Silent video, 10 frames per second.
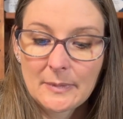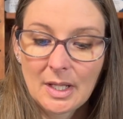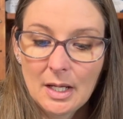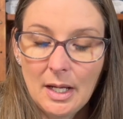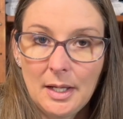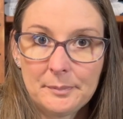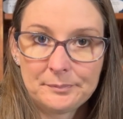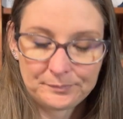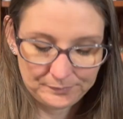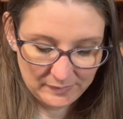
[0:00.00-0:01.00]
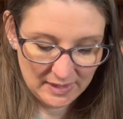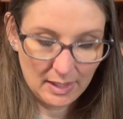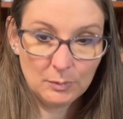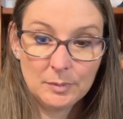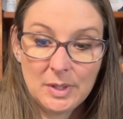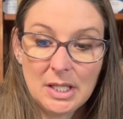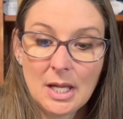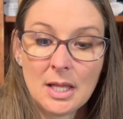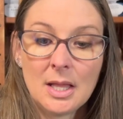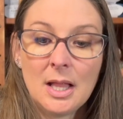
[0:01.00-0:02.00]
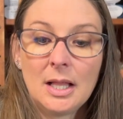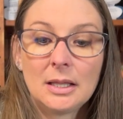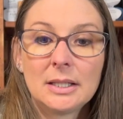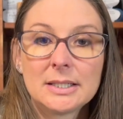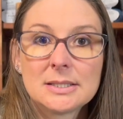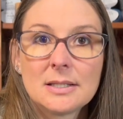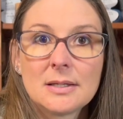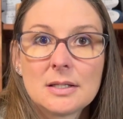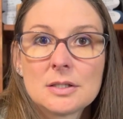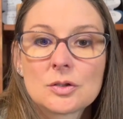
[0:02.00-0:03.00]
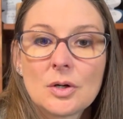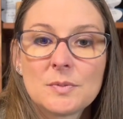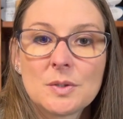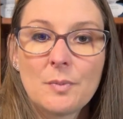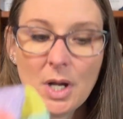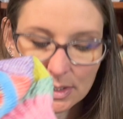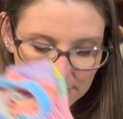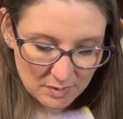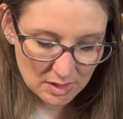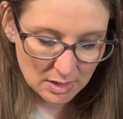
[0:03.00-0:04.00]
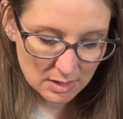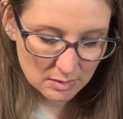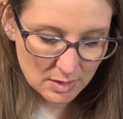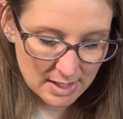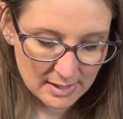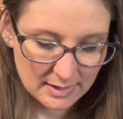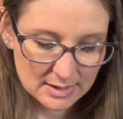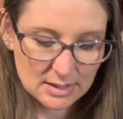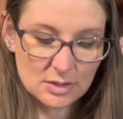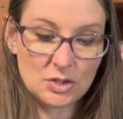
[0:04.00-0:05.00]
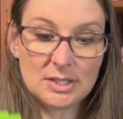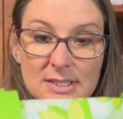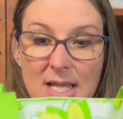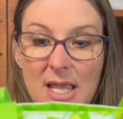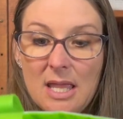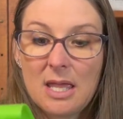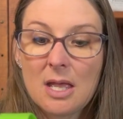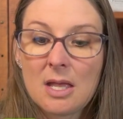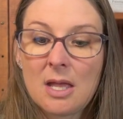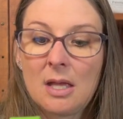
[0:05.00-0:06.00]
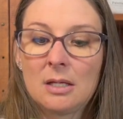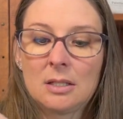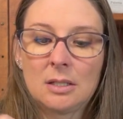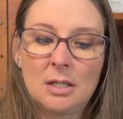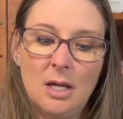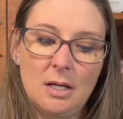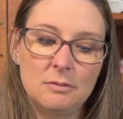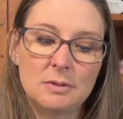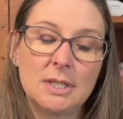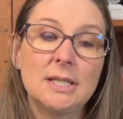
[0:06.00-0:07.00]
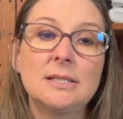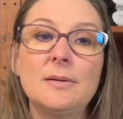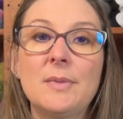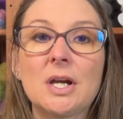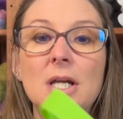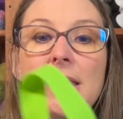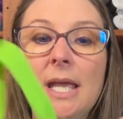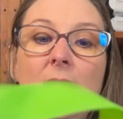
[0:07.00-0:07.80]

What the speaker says: that will be linked in the description box below. This is just a, oh, it's a Mary Kay